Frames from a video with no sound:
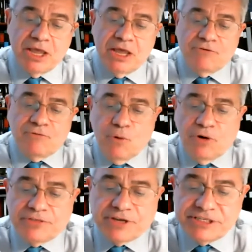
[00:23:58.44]
Fourth,
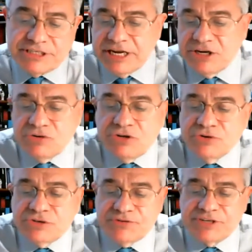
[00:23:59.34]
continued use
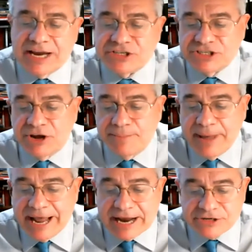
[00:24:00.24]
of sanctions on
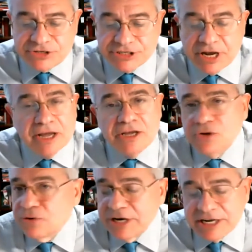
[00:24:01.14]
bad actors.
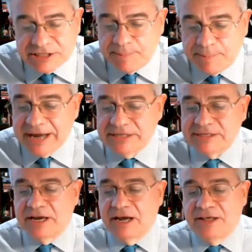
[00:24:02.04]
You can expect
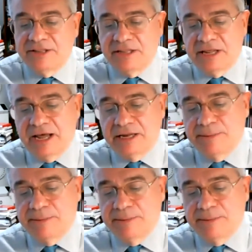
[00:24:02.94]
uh, the, uh, the